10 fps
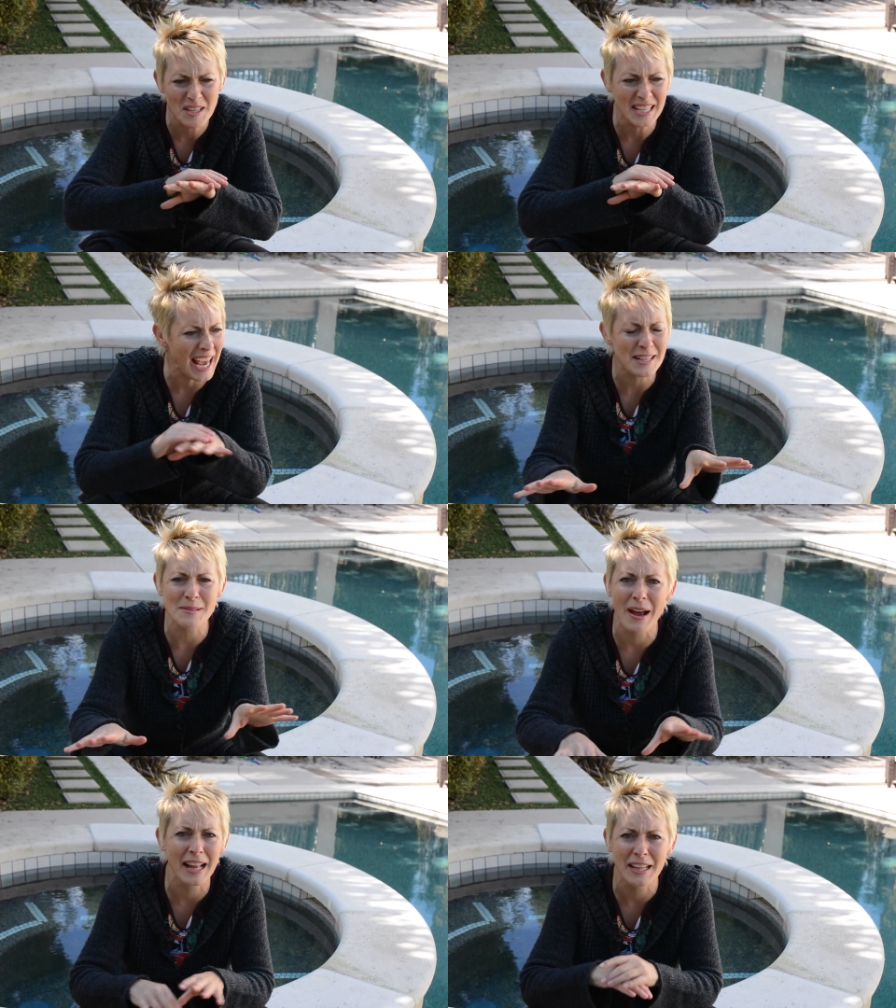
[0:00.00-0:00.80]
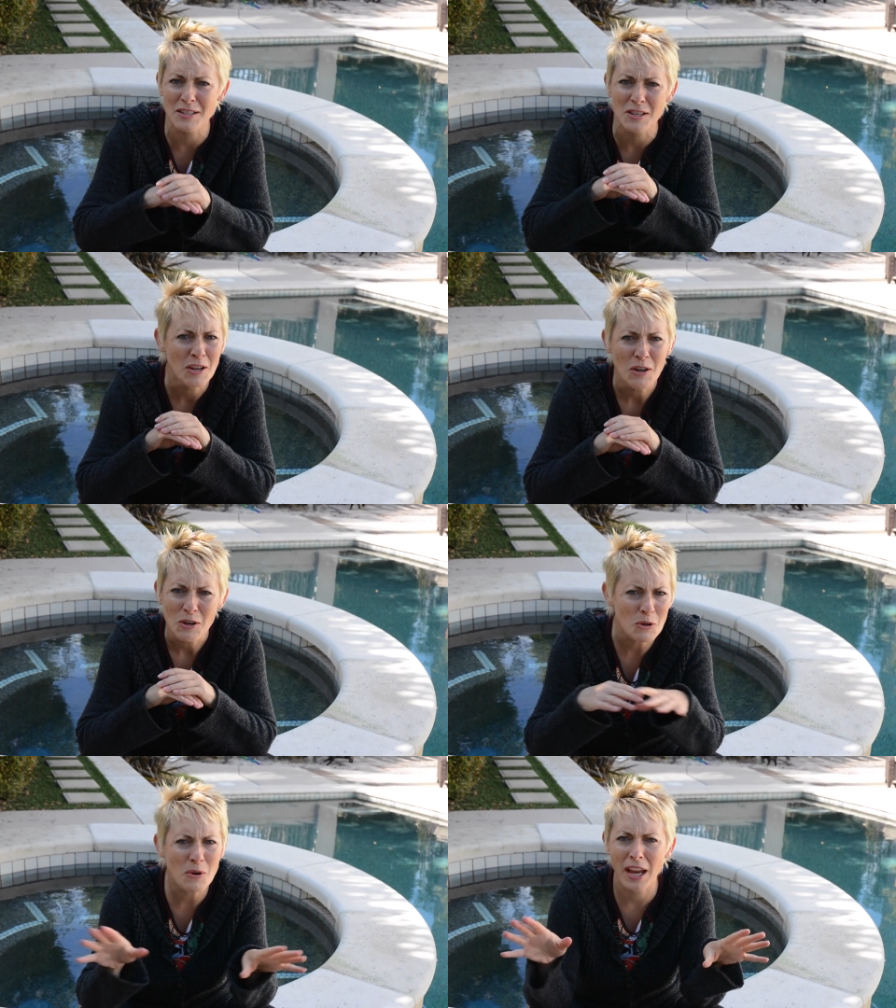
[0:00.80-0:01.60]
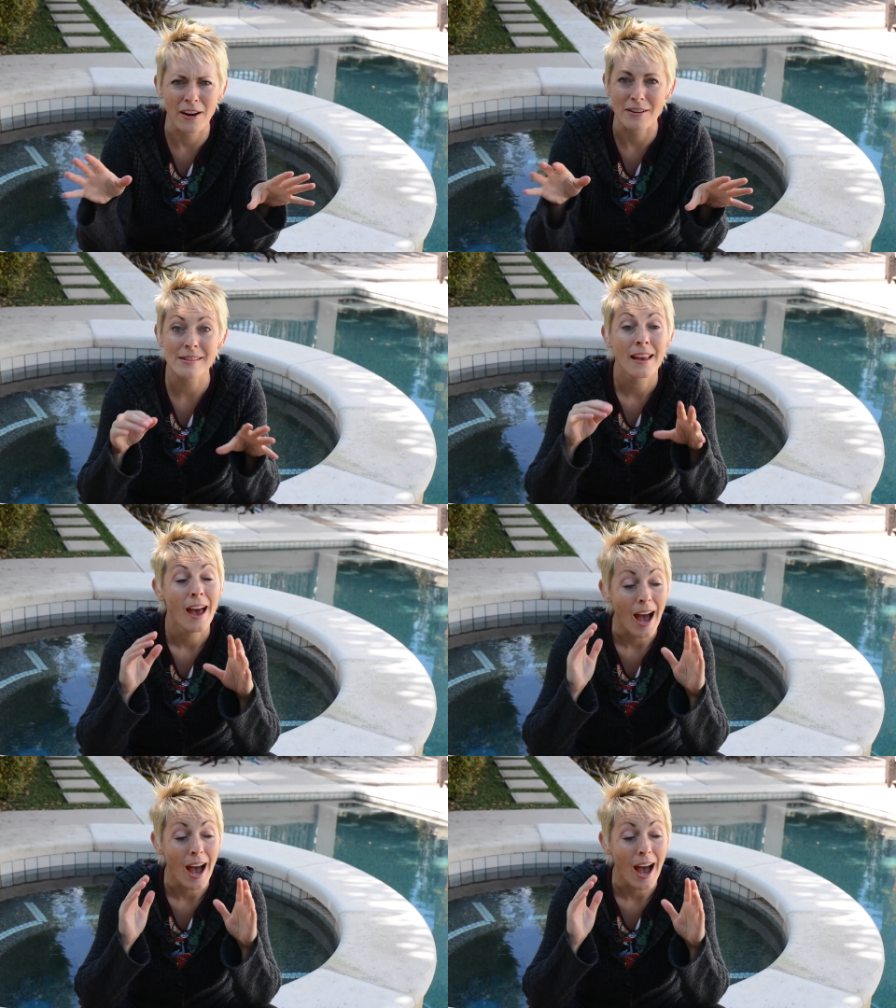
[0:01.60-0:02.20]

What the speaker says: gas mileage, who cares?